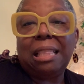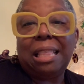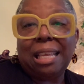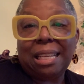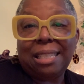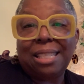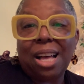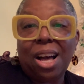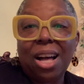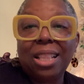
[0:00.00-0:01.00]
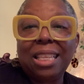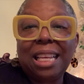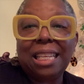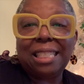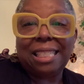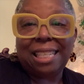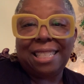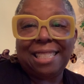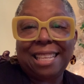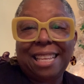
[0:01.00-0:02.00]
this holiday
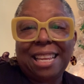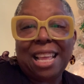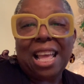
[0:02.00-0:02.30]
season.